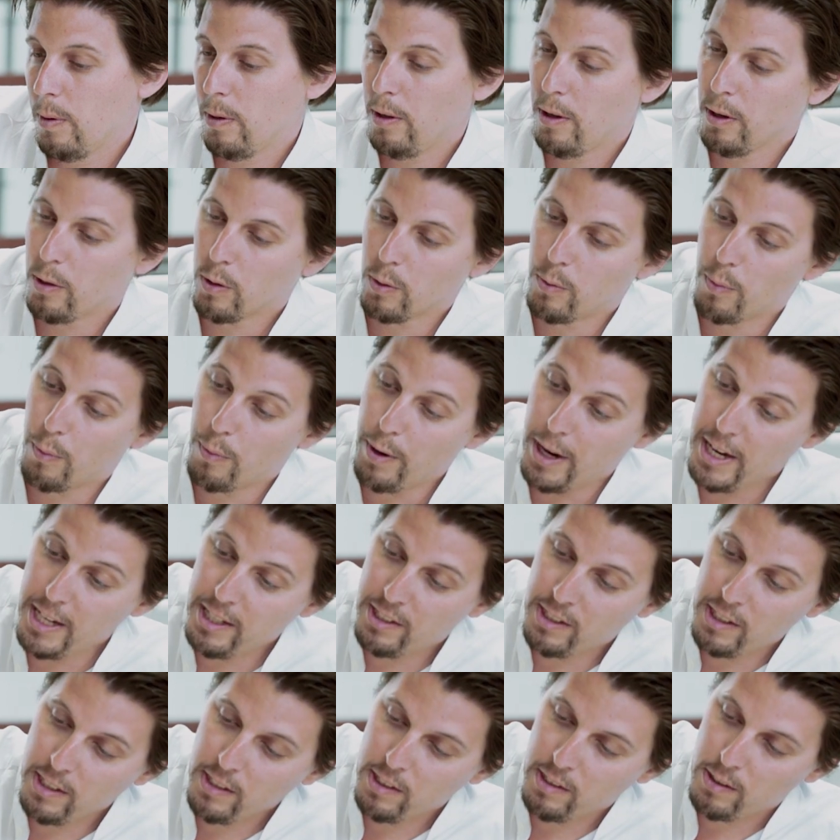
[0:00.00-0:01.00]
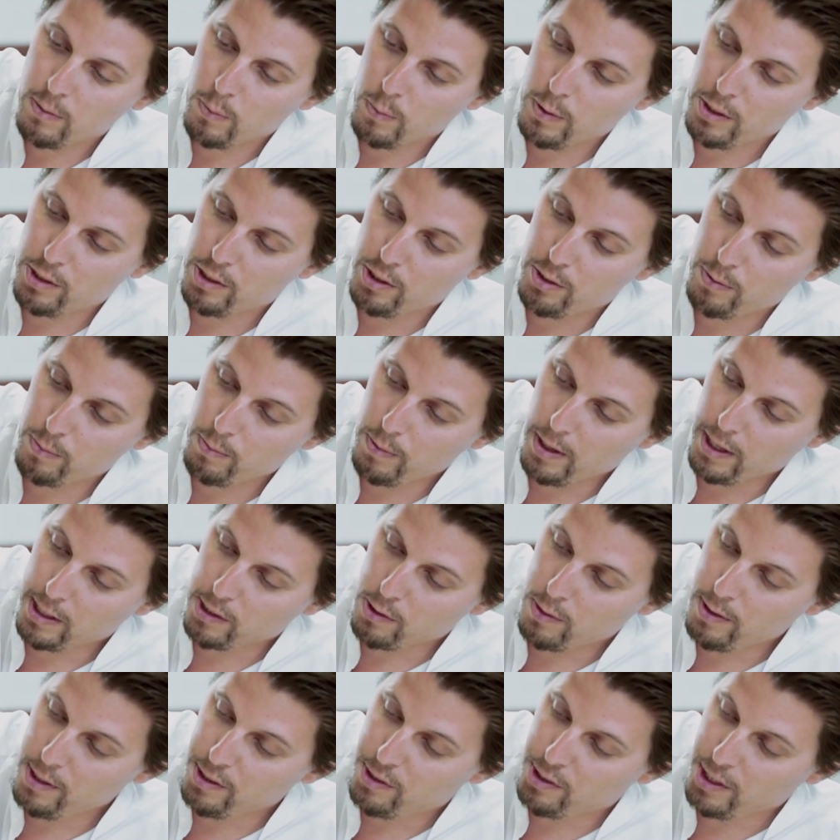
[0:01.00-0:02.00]
You could raise it, which
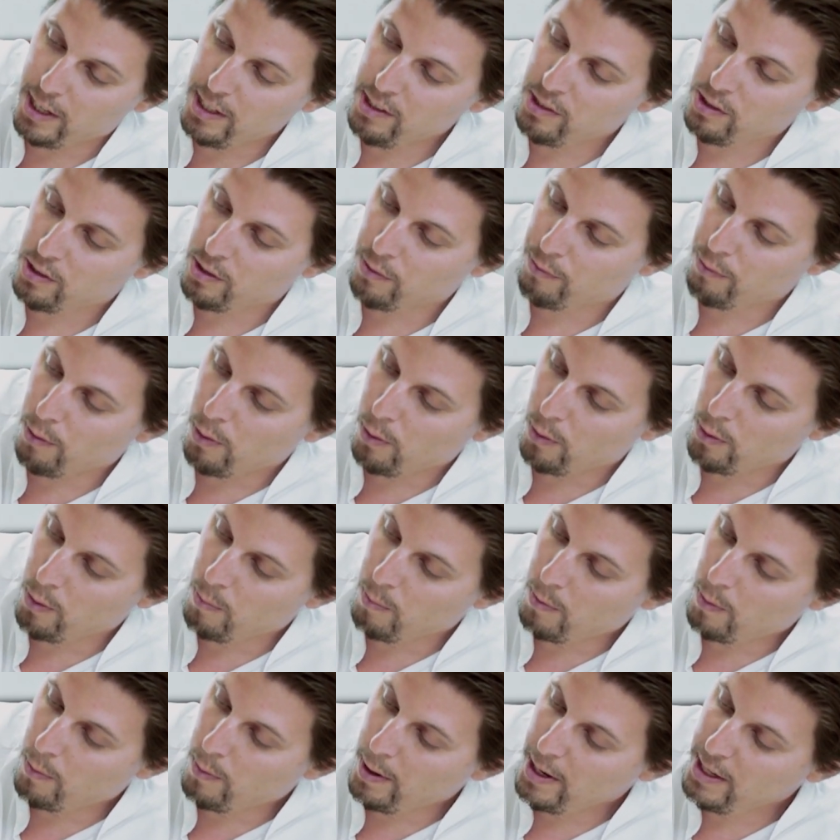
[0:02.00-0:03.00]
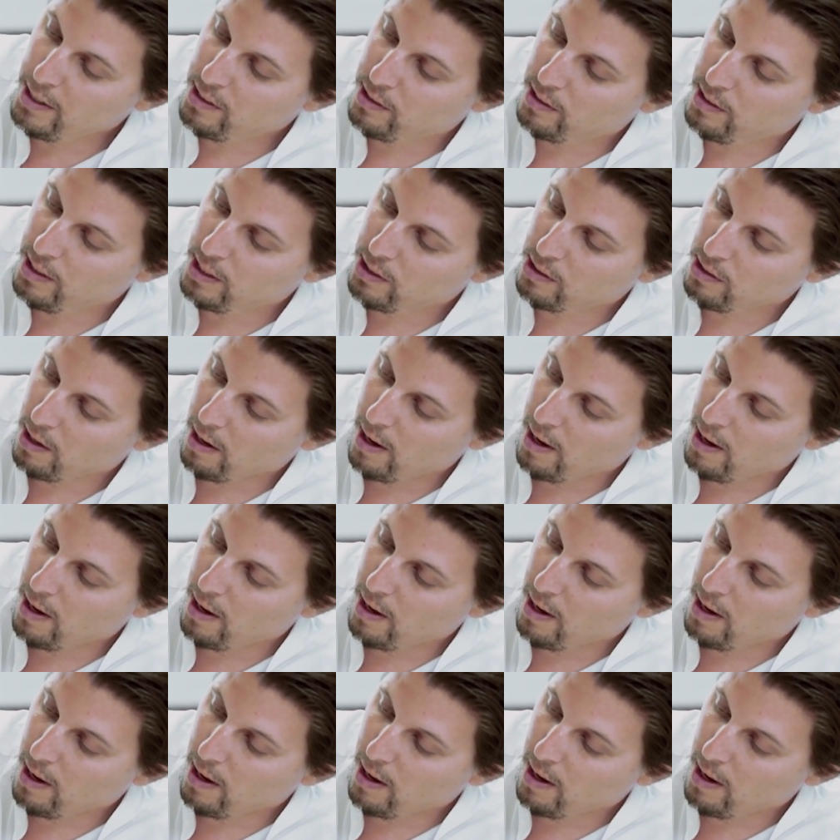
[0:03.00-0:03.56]
actually changes the volume, raise this